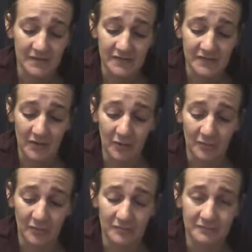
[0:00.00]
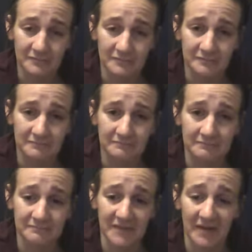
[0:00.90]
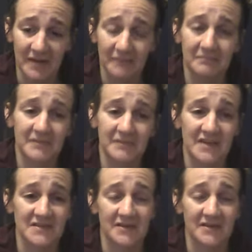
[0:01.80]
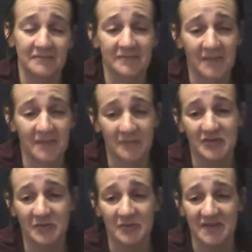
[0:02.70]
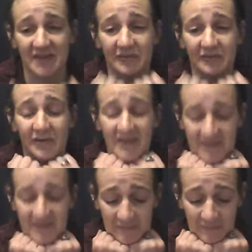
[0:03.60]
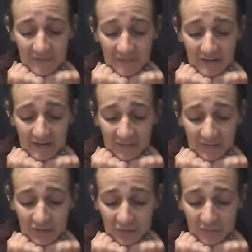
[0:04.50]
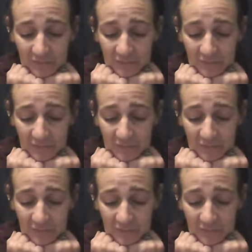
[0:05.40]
so yeah, Cancer, I'm super psyched for you guys. I feel